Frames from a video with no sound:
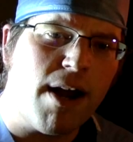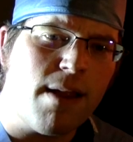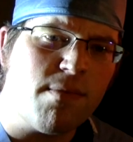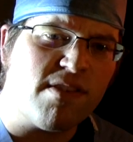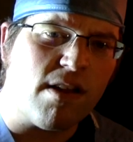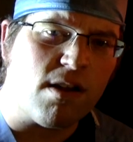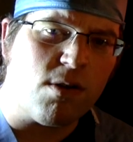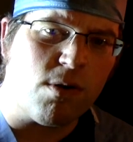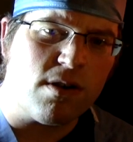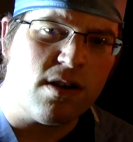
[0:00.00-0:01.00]
name is Eric
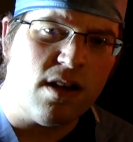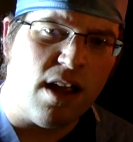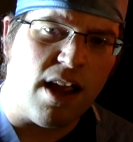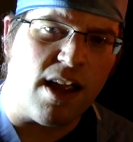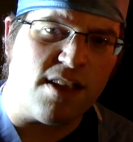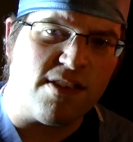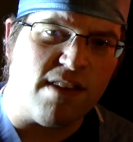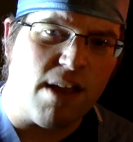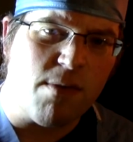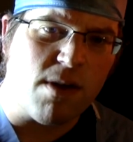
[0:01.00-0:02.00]
Horton, and
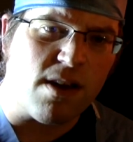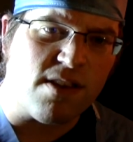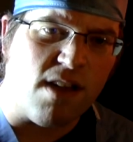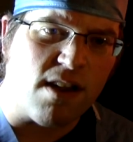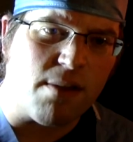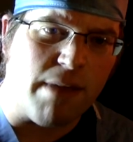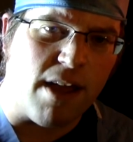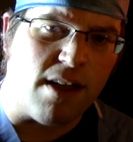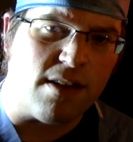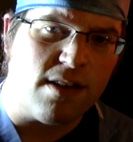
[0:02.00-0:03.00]
today we're going to talk
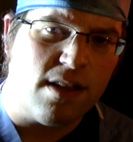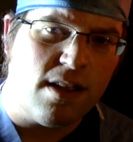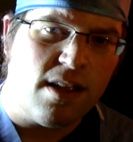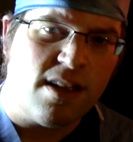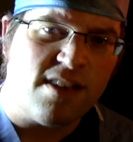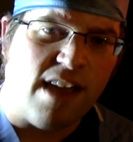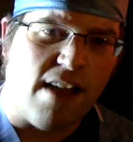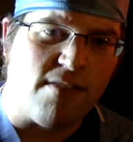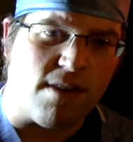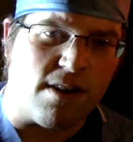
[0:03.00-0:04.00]
about
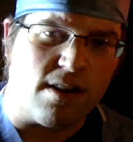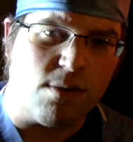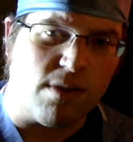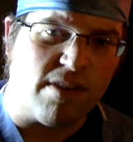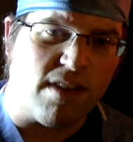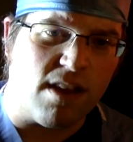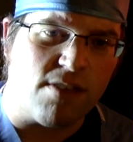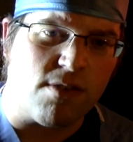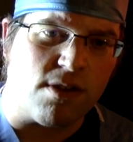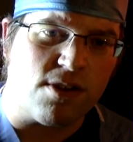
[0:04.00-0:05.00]
TAVR, which
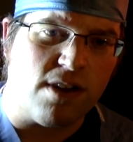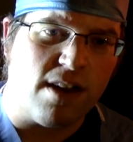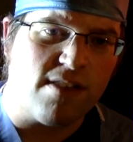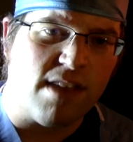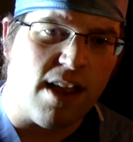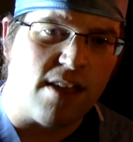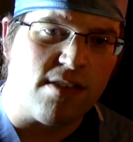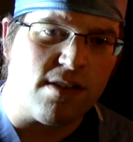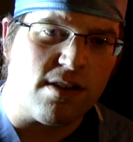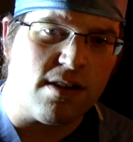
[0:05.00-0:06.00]
stands for a
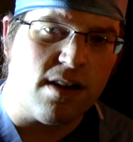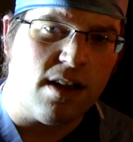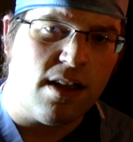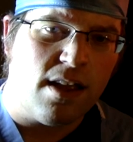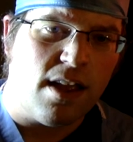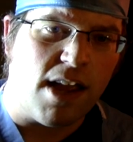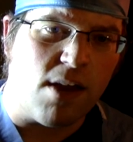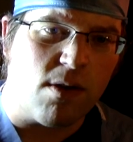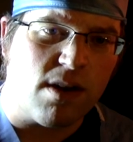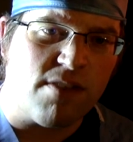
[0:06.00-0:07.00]
transcatheter
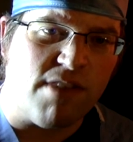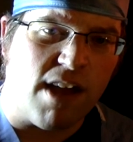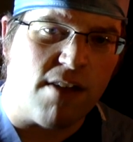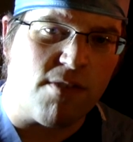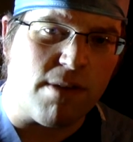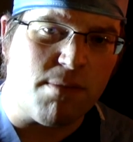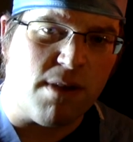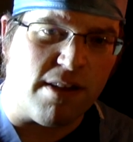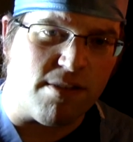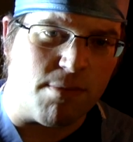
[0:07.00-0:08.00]
aortic valve
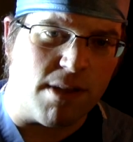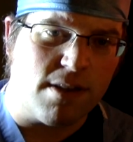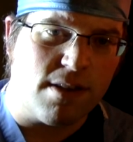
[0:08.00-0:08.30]
replacement.